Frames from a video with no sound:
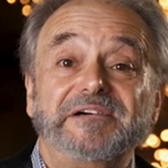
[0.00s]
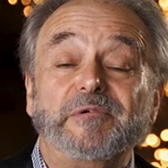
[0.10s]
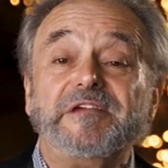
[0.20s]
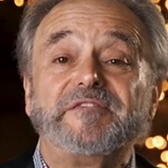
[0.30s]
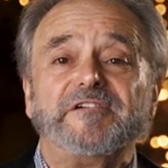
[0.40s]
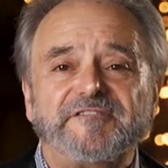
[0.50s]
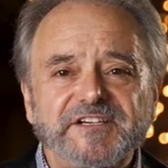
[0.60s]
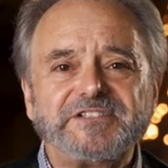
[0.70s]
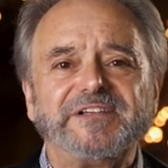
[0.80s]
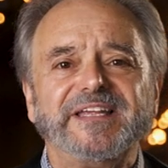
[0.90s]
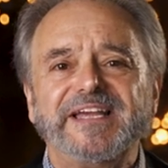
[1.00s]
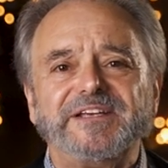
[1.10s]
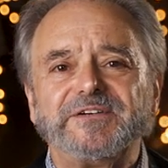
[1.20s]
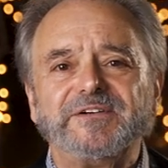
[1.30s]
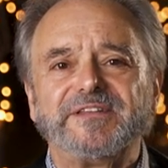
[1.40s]
We've officially
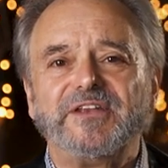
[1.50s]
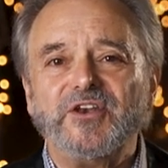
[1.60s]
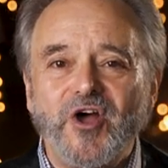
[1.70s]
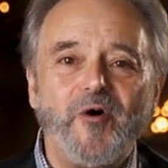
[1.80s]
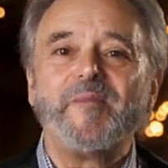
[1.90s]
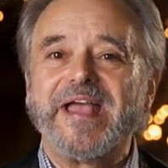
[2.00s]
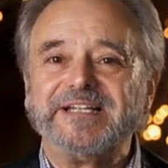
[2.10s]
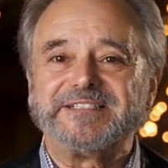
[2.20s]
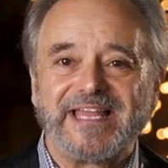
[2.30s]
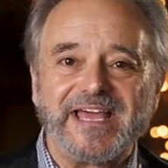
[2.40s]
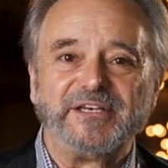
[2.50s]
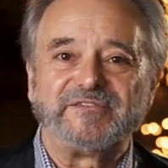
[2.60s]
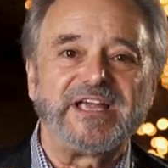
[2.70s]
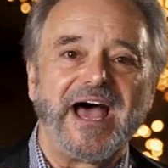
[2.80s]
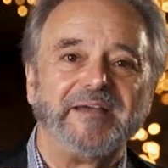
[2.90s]
entered the no man's land
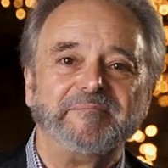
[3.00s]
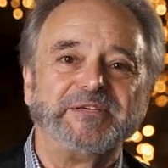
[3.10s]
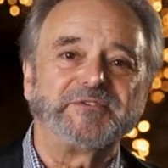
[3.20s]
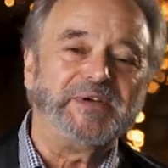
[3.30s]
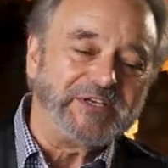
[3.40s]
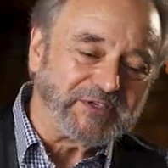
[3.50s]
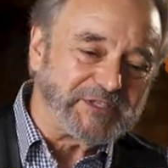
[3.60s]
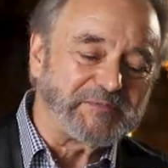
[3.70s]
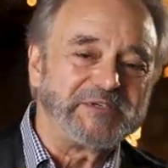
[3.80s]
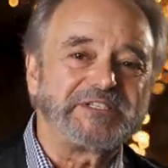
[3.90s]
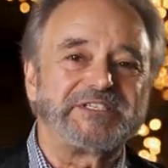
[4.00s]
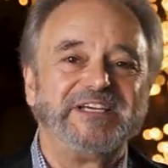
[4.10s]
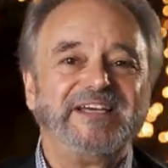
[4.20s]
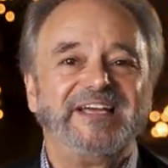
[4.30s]
of time between Christmas